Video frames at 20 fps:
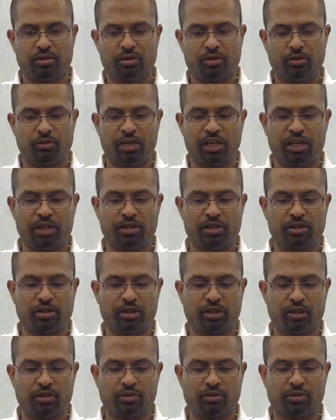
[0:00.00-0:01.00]
to balance
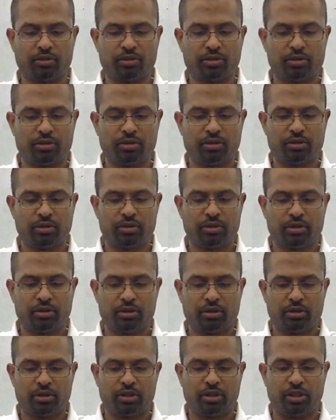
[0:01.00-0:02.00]
out
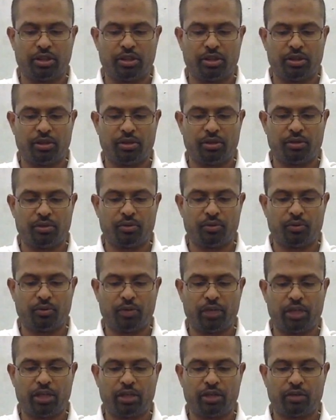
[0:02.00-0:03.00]
the
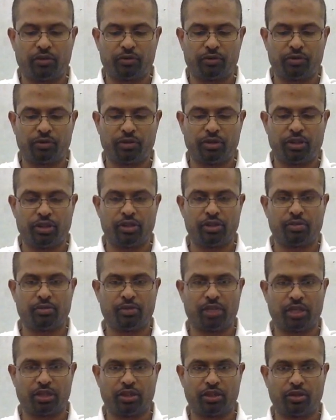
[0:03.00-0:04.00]
weight of these
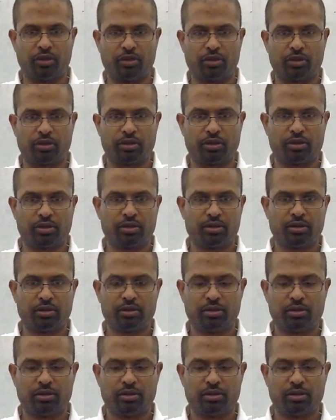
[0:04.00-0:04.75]
magnet torques.